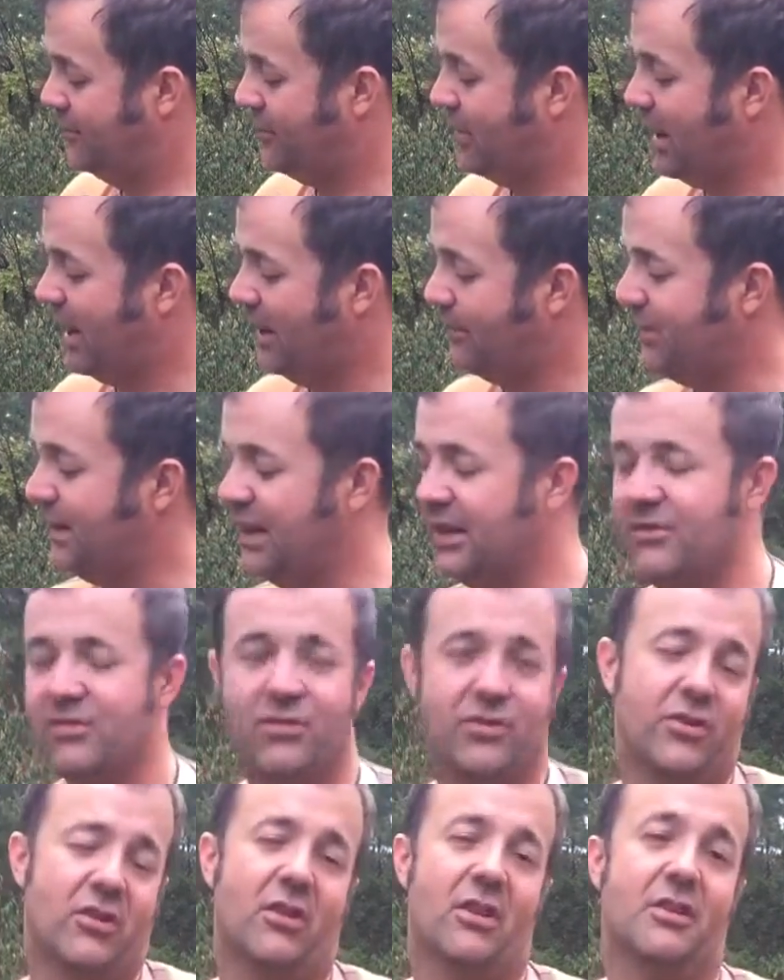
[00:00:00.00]
pop in
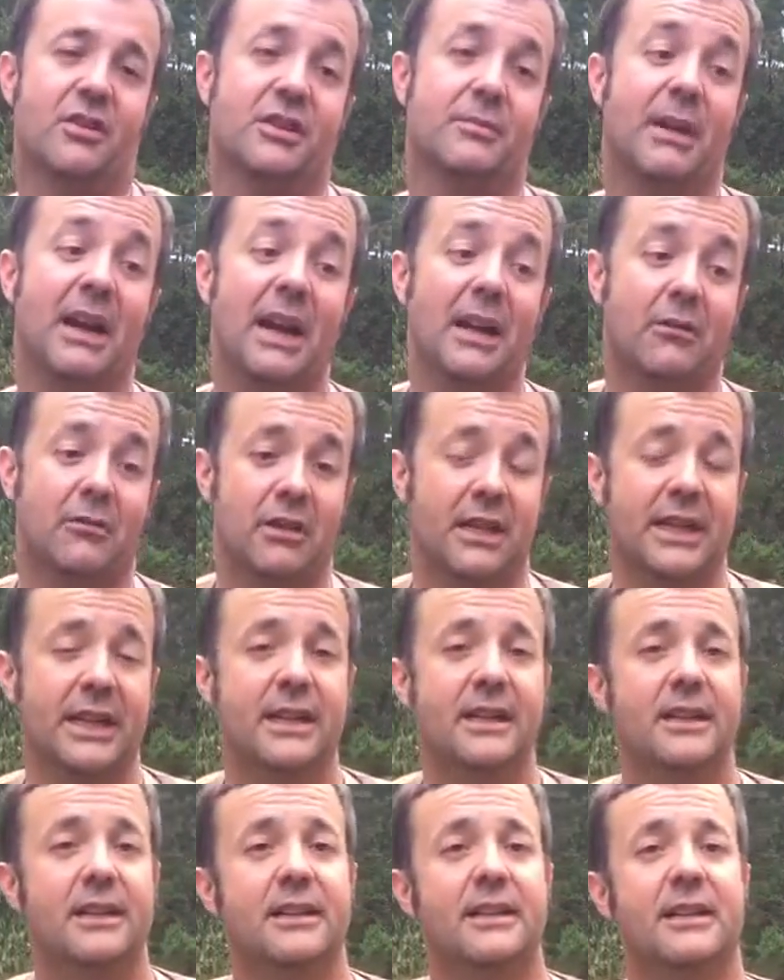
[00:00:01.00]
your charged battery,
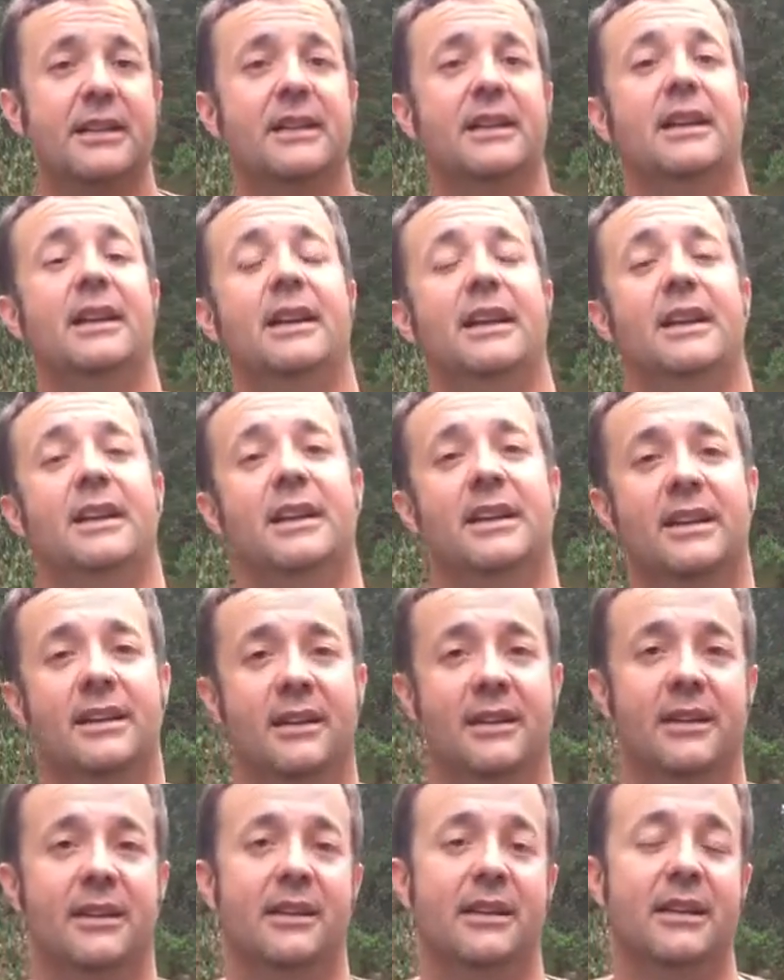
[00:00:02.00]

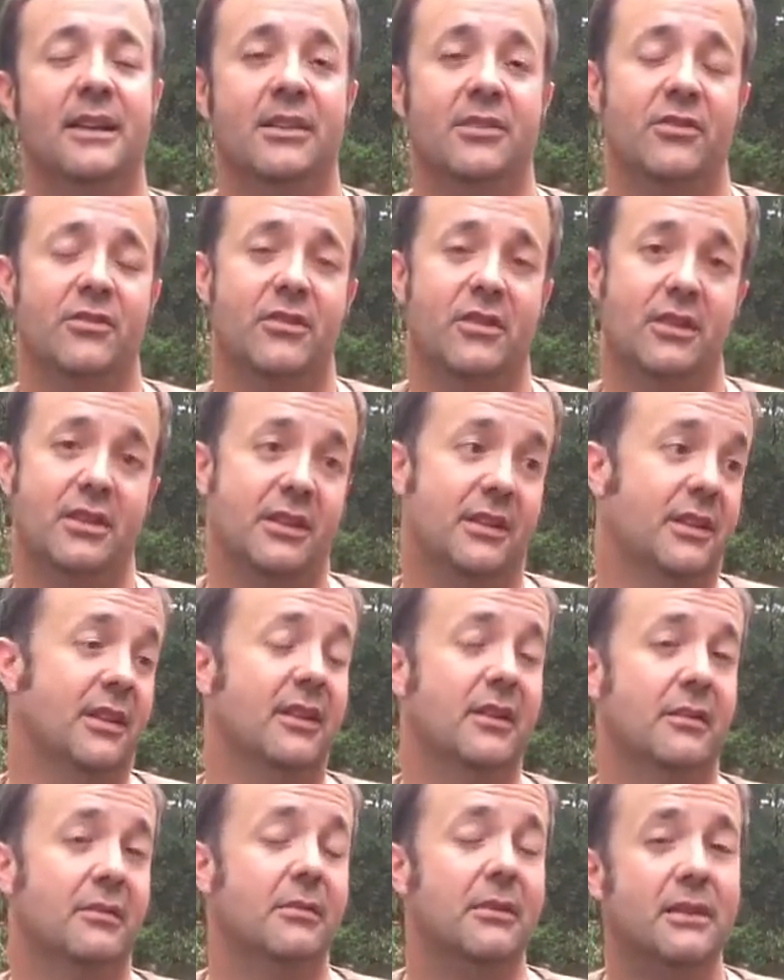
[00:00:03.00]
and you're good to
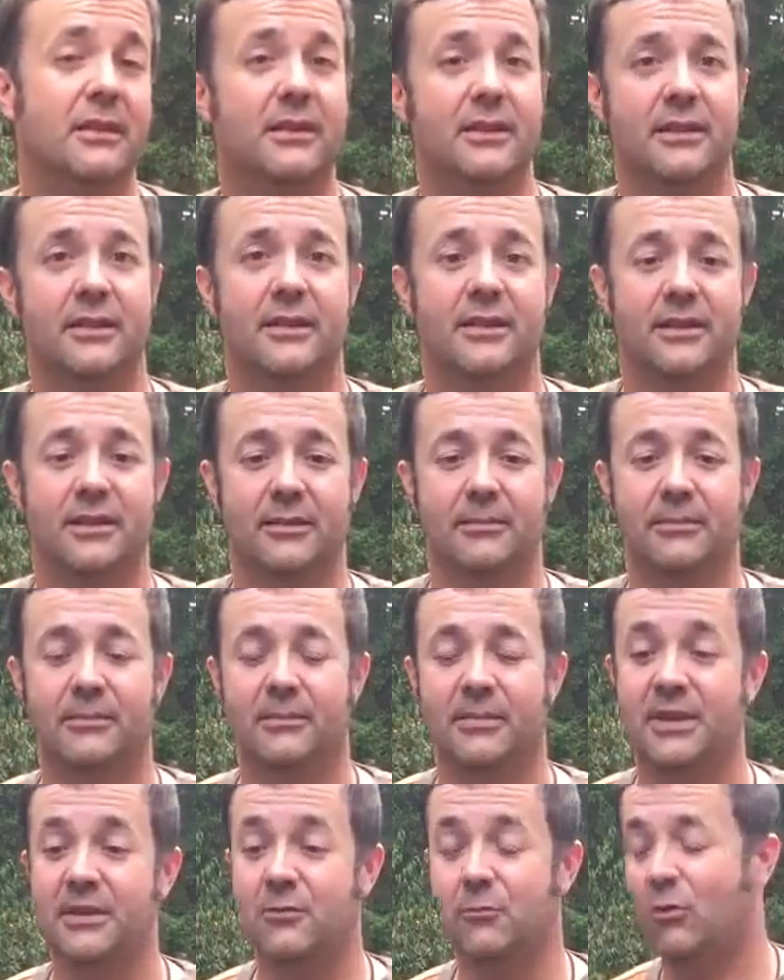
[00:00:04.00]
go.
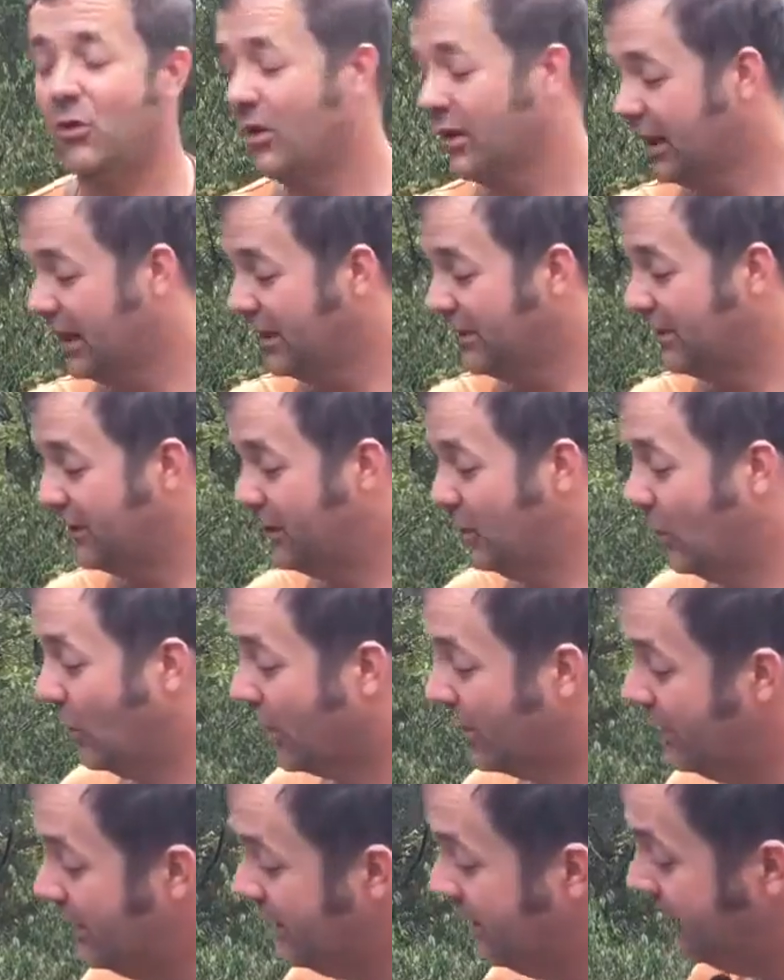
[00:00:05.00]
And you walk out the
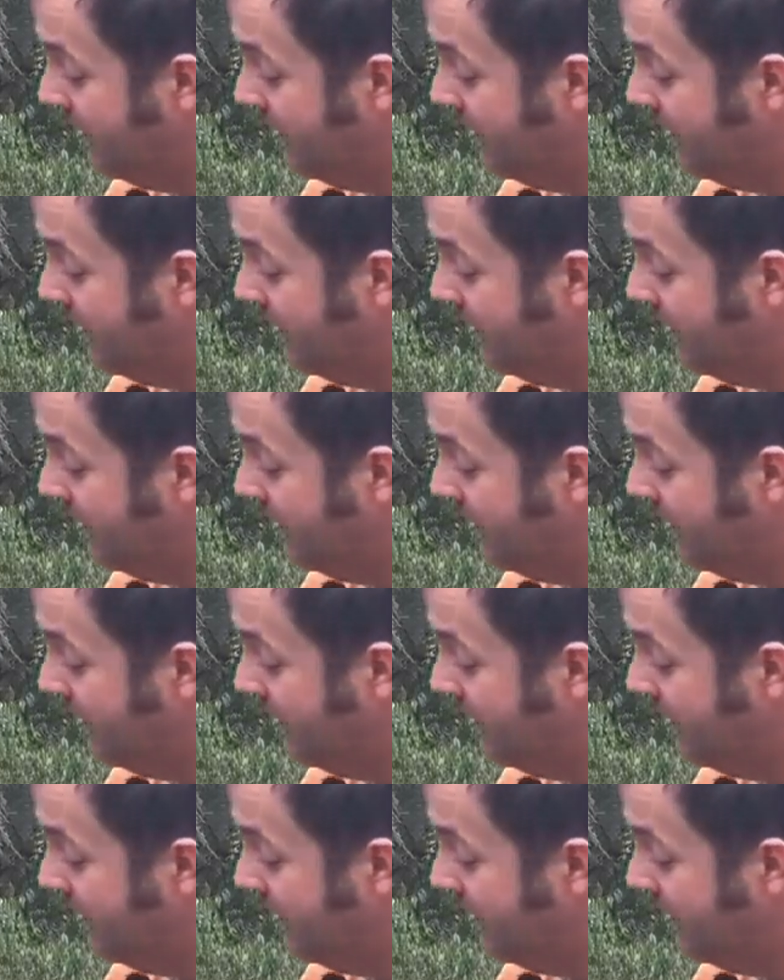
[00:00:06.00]
door.